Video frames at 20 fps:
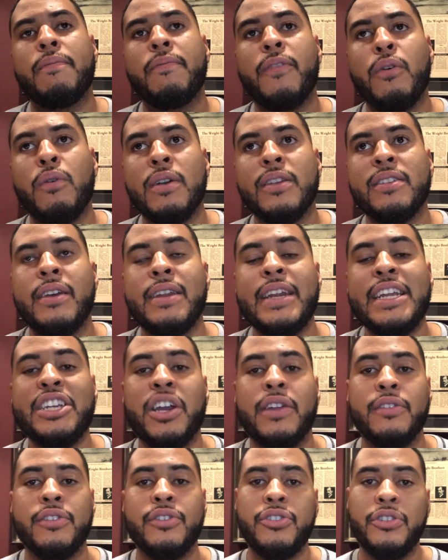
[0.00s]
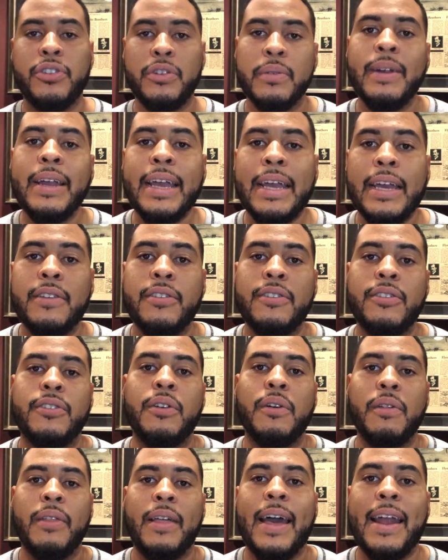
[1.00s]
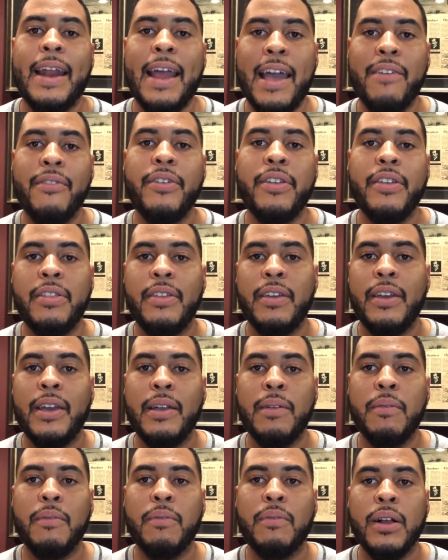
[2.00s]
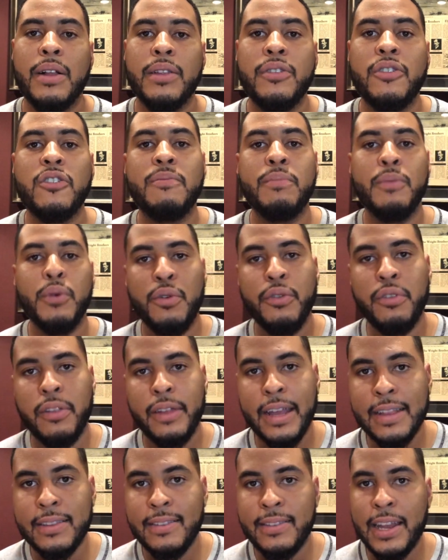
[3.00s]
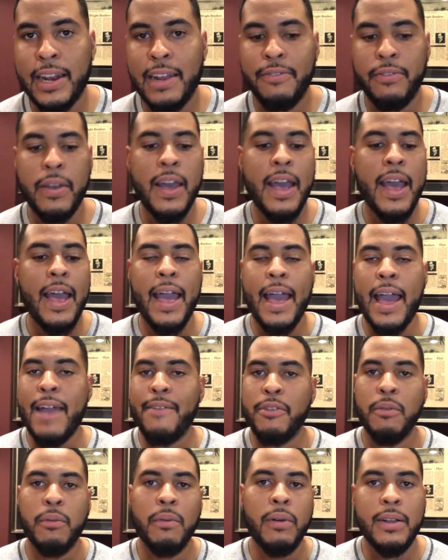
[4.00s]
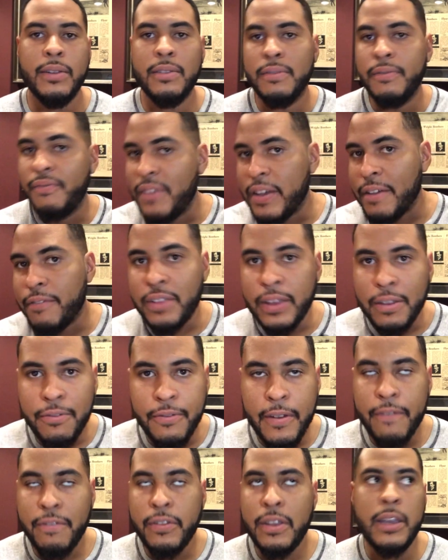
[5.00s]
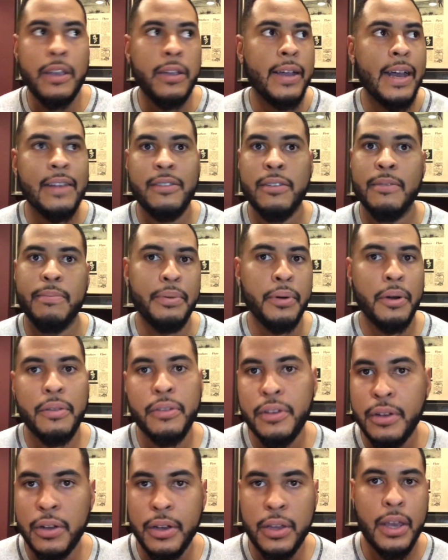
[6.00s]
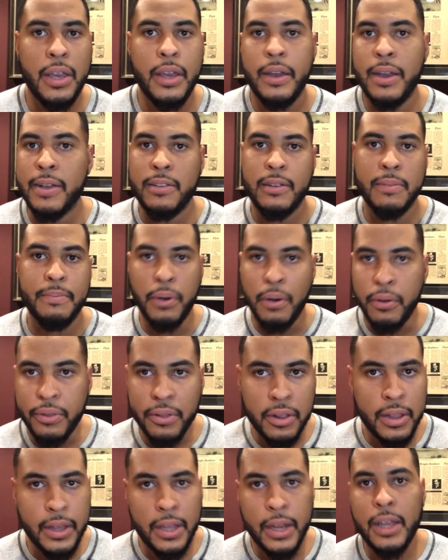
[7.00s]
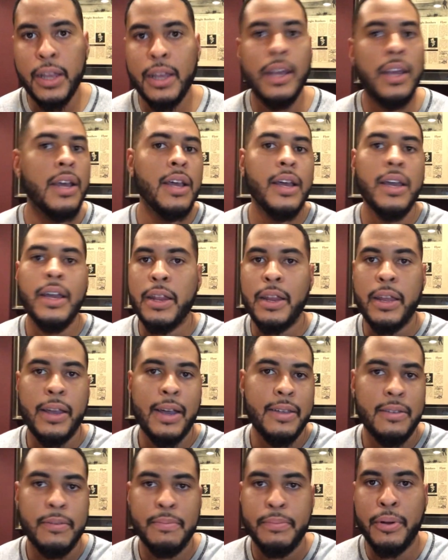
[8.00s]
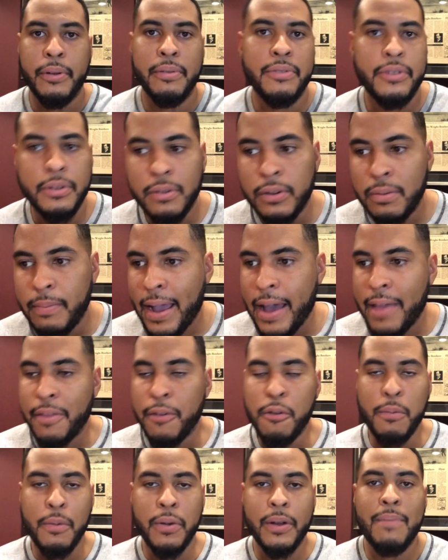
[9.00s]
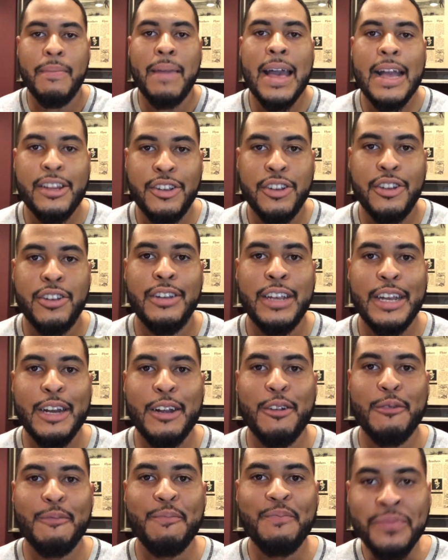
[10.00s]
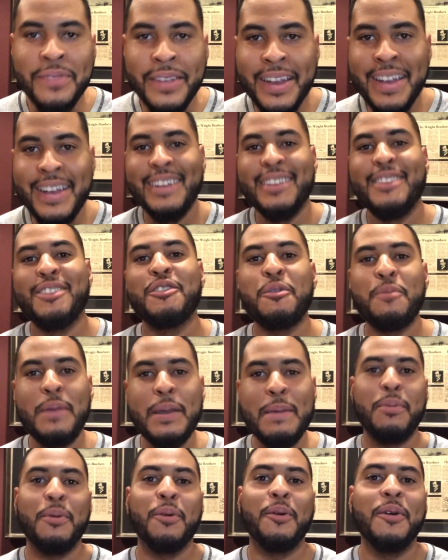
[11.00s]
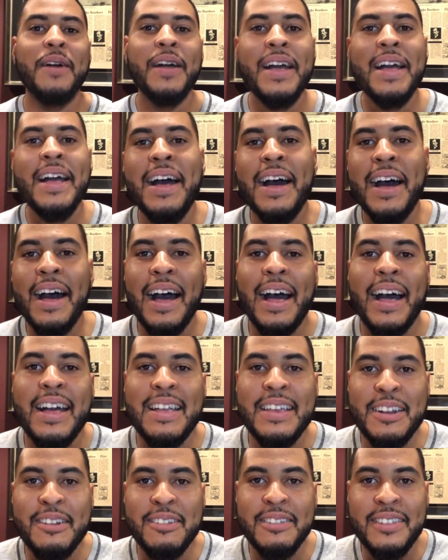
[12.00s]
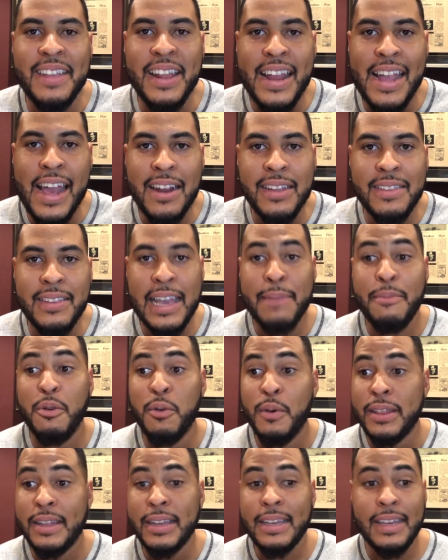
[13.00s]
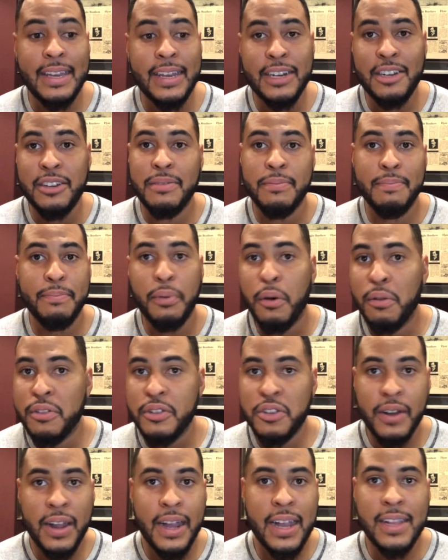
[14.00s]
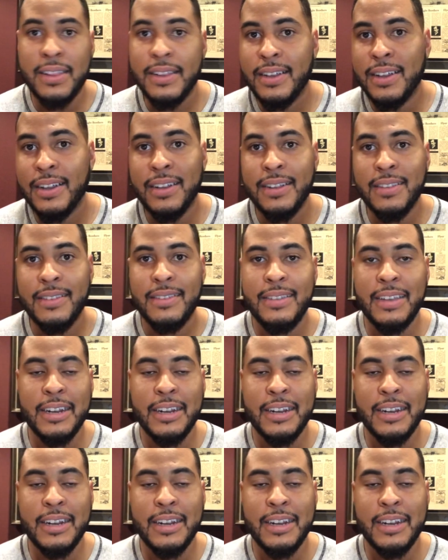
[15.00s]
Focus on each other's strengths so that everything runs smoothly, instead of everyone 50-50. You guys are both cooking, you guys are both cleaning, you guys are both doing math homework. Imagine, two people, sitting at a table with a kid, both trying to,